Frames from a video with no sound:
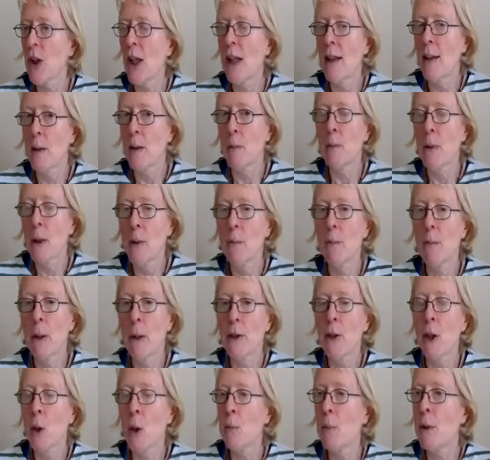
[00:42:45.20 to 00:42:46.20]
time,
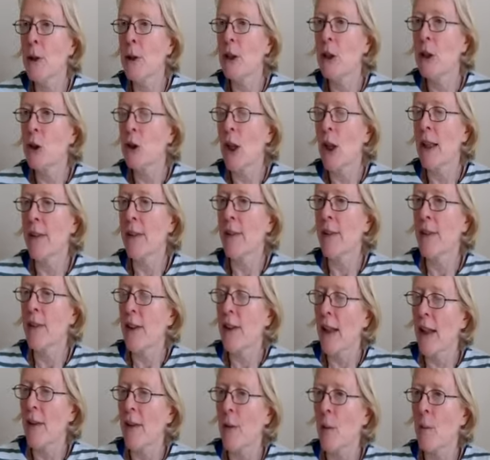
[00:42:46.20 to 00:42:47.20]
but nobody tried
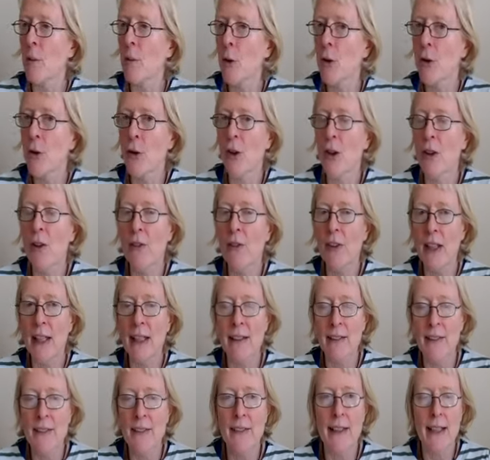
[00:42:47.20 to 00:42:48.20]
to get them to solve
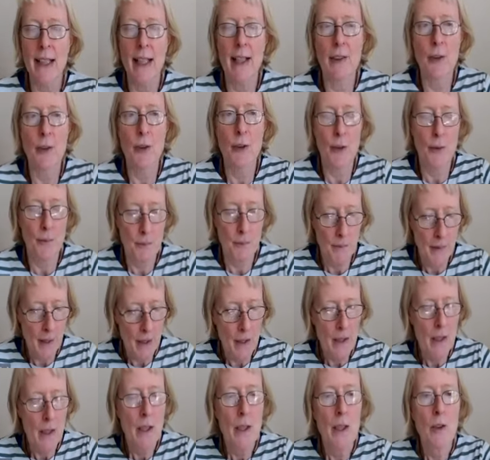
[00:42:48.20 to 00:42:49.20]
anything else.
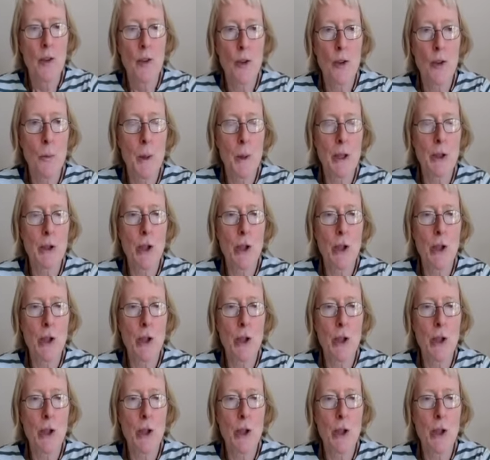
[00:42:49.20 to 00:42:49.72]
So we